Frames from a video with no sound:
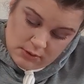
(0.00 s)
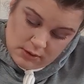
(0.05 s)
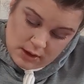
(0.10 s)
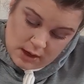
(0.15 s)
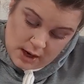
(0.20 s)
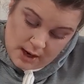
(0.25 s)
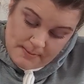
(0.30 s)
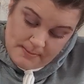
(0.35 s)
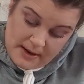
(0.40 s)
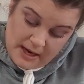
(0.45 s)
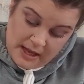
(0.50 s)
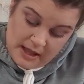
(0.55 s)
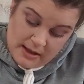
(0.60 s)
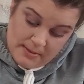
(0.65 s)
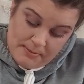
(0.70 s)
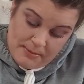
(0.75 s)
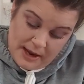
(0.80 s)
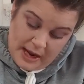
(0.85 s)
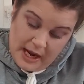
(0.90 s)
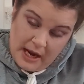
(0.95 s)
I mean, the
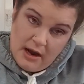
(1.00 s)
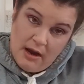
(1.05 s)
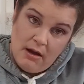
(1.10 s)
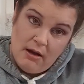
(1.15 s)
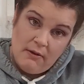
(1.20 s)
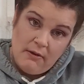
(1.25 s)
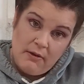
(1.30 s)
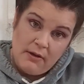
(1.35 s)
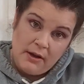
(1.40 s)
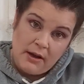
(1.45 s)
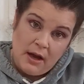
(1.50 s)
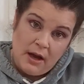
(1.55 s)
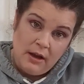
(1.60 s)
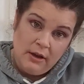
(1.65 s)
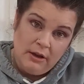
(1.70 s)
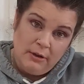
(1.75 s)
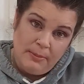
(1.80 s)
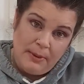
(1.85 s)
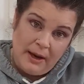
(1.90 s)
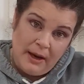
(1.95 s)
payoff, the
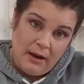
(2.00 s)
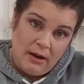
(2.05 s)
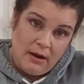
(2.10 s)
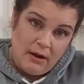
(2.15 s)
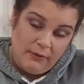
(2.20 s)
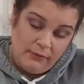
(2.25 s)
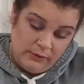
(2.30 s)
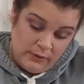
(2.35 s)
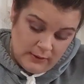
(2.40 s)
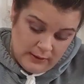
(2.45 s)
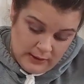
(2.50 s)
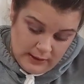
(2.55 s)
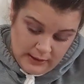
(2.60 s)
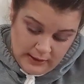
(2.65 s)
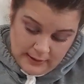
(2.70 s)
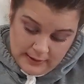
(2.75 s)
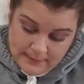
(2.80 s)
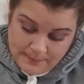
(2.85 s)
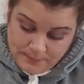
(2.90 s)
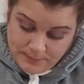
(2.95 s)
color payoff
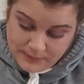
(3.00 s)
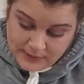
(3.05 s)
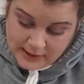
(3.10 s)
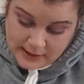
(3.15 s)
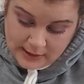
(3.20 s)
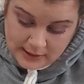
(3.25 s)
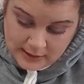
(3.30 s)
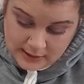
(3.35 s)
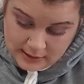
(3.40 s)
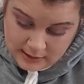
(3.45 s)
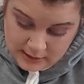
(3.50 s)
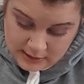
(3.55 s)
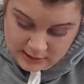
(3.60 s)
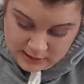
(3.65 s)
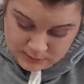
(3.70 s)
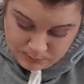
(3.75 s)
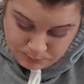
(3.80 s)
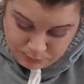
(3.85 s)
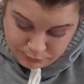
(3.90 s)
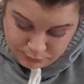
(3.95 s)

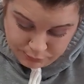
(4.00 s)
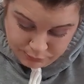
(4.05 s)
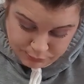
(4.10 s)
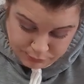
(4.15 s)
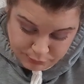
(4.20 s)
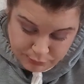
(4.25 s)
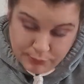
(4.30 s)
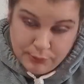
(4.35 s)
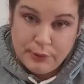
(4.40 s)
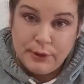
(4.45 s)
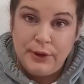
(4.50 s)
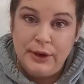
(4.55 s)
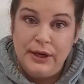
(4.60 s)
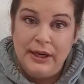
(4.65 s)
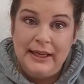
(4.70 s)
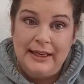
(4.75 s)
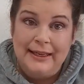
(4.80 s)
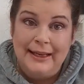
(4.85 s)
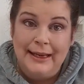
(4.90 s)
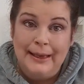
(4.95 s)
is
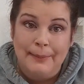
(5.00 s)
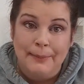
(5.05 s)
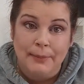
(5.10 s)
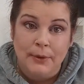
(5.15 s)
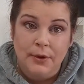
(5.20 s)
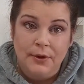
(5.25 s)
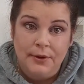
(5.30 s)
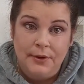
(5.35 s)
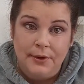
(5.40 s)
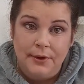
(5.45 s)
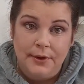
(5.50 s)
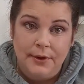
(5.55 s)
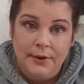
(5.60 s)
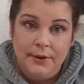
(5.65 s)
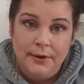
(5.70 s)
pretty damn good.